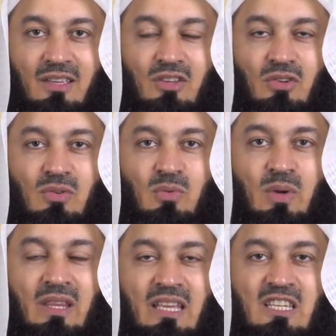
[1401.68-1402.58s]
You know,
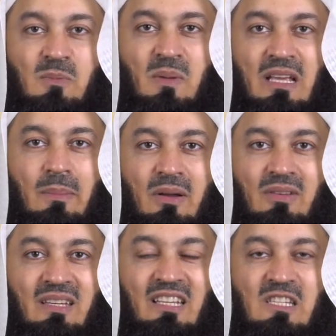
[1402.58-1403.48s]
when they speak
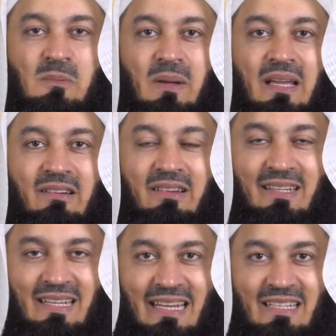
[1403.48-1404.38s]
about an expiry
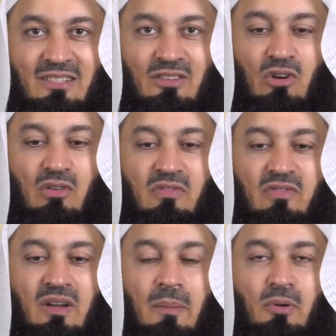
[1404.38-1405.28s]
date
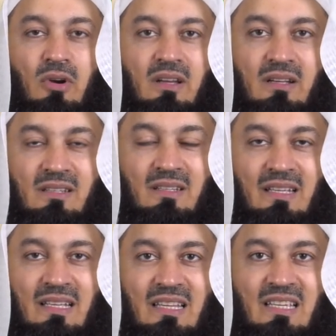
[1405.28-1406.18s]
of a product,
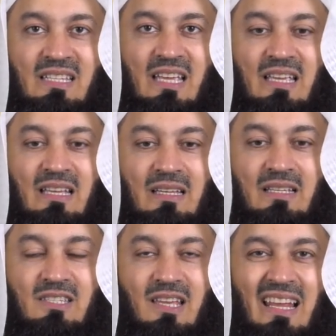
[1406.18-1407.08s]
they say
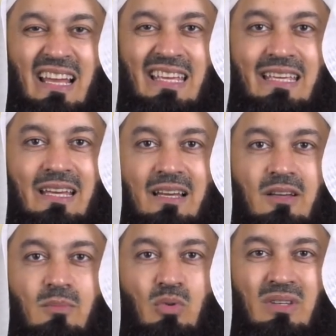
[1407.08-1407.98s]
salahiyya,
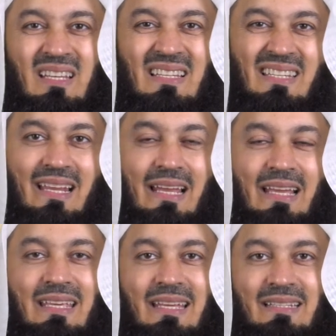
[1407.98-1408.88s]
muddat
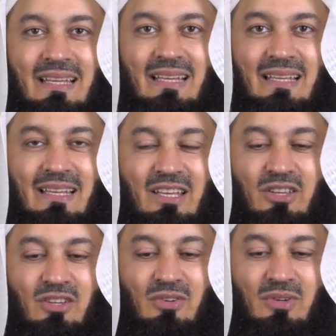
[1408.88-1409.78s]
salahiyata.
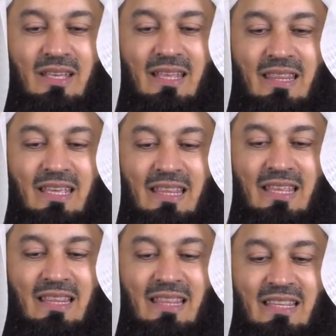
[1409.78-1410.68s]
You know, the,
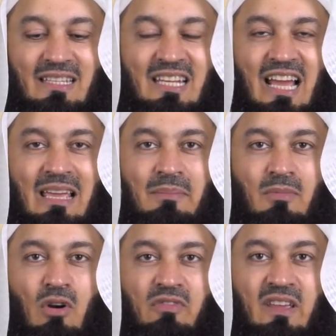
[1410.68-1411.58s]
the, the
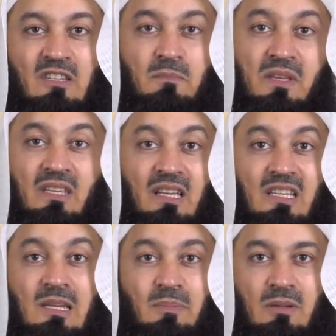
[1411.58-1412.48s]
time of it being
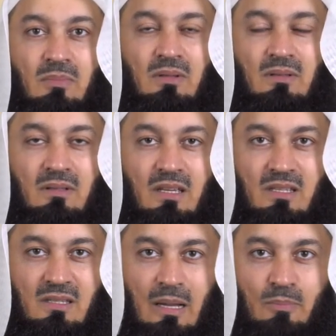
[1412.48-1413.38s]
acceptable
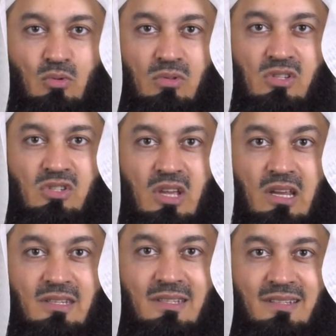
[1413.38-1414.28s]
is up to this
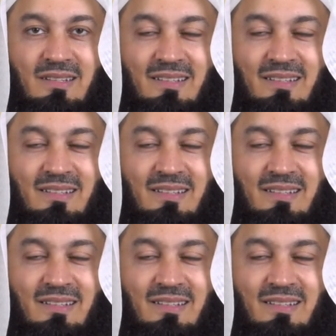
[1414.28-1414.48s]
date.